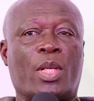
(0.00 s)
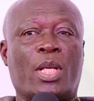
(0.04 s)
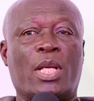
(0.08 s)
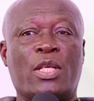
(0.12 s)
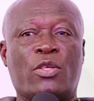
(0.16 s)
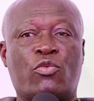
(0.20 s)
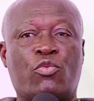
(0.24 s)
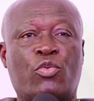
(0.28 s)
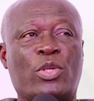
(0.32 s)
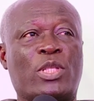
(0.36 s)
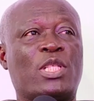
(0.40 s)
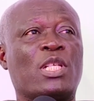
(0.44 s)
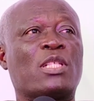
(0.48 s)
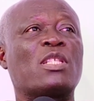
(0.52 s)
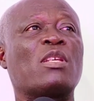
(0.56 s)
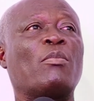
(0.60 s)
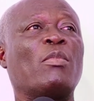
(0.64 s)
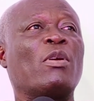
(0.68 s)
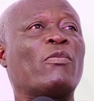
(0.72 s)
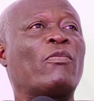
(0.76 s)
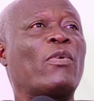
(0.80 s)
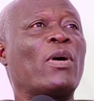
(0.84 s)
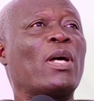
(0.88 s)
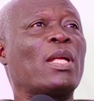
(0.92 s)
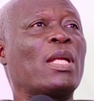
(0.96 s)
He's reached the
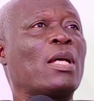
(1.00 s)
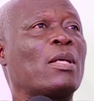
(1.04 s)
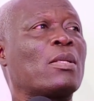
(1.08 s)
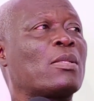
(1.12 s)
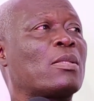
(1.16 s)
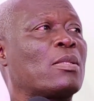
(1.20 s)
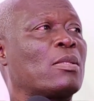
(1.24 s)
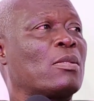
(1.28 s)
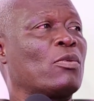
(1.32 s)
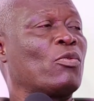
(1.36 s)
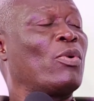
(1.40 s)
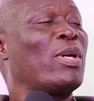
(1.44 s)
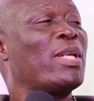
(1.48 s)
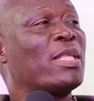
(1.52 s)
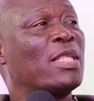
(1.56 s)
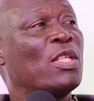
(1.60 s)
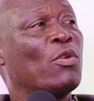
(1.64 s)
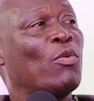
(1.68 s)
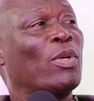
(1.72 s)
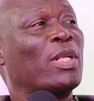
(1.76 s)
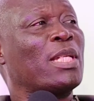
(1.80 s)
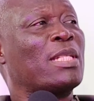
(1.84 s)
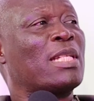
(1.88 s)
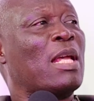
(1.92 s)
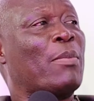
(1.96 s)
semi-finals. Go and see
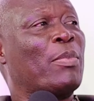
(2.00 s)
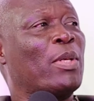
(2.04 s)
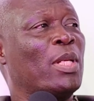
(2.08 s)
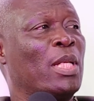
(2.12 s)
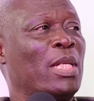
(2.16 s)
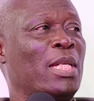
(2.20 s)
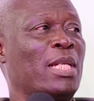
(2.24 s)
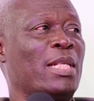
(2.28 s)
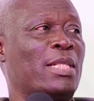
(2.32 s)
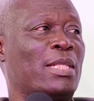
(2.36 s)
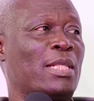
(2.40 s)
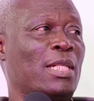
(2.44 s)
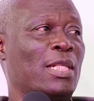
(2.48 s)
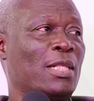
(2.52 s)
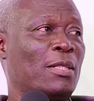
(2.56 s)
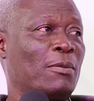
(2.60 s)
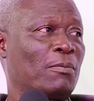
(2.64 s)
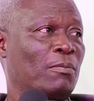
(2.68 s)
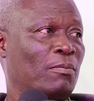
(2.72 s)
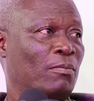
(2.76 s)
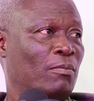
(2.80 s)
what is happening in Italy.